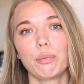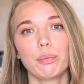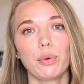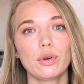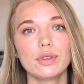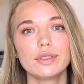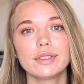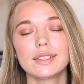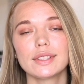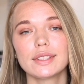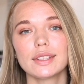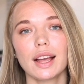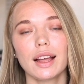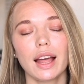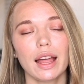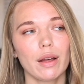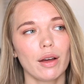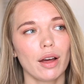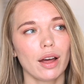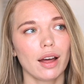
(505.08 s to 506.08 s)
points
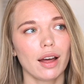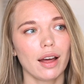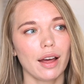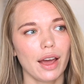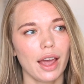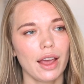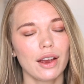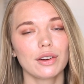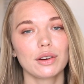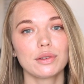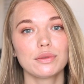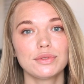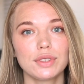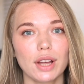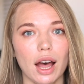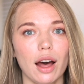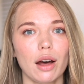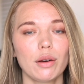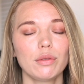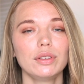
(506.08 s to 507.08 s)
arrow
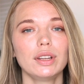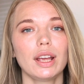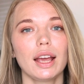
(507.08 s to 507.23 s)
down,